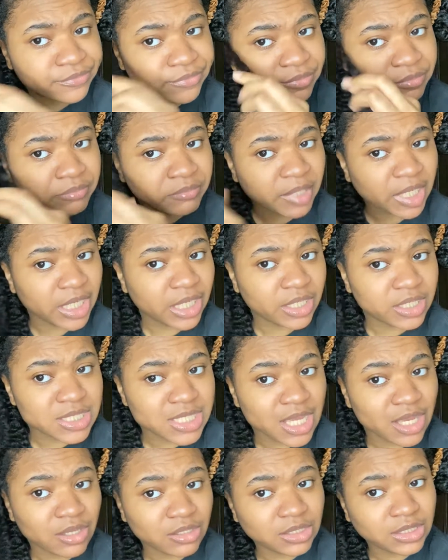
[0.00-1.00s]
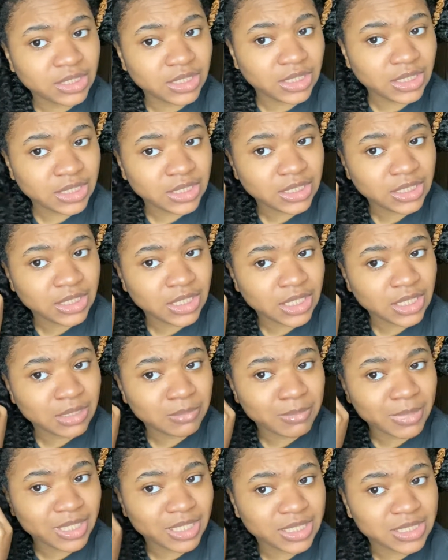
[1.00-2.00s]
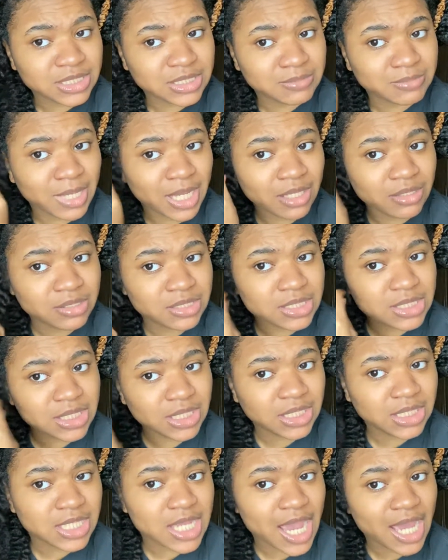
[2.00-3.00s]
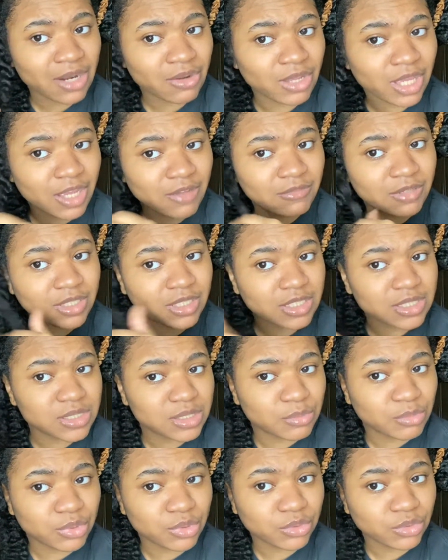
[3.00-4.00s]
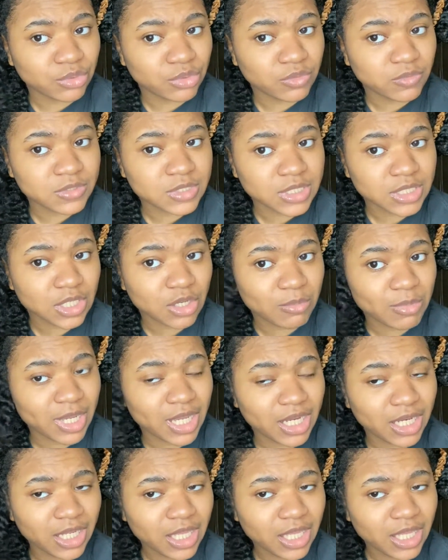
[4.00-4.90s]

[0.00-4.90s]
my hair is healthy. It, it's bouncy. I don't have nothing to prove to nobody.